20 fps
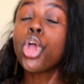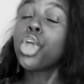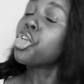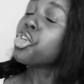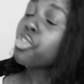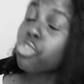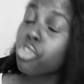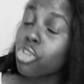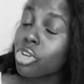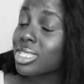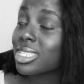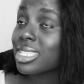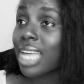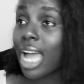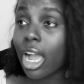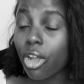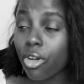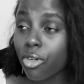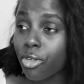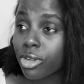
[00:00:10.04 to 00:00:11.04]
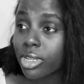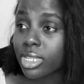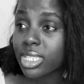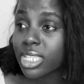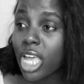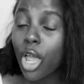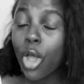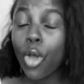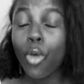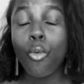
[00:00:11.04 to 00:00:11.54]
You know,
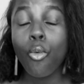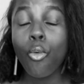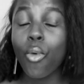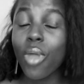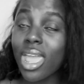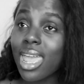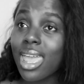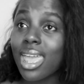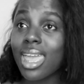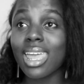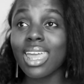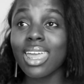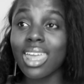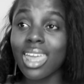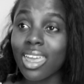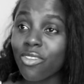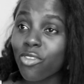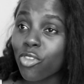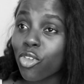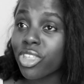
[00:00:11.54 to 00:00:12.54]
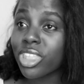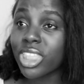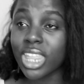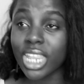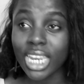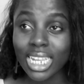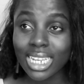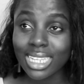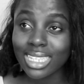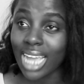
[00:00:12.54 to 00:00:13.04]
SACCOs, we give you
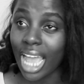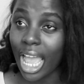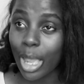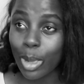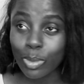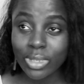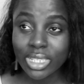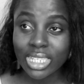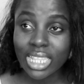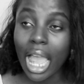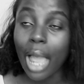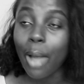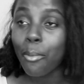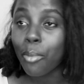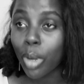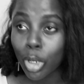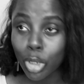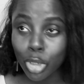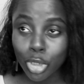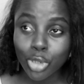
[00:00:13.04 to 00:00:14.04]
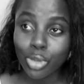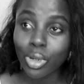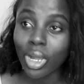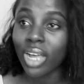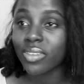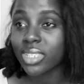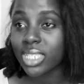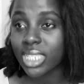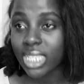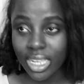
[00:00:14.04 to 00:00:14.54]
3 times the amount you
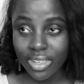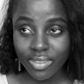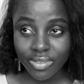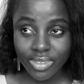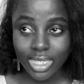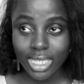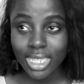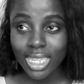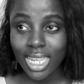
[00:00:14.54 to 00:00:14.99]
have saved.